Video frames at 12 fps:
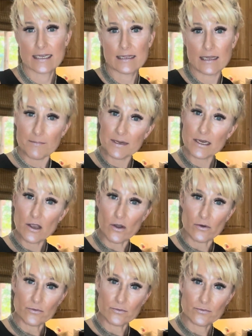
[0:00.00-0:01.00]
let me
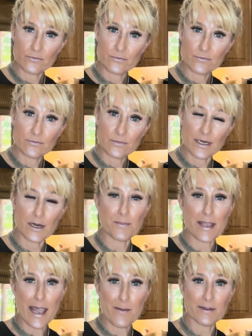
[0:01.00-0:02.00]
know and I'll
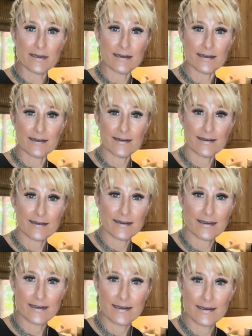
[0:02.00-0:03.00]
be happy to
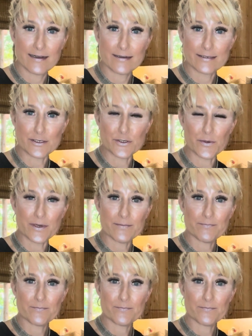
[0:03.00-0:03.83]
do it.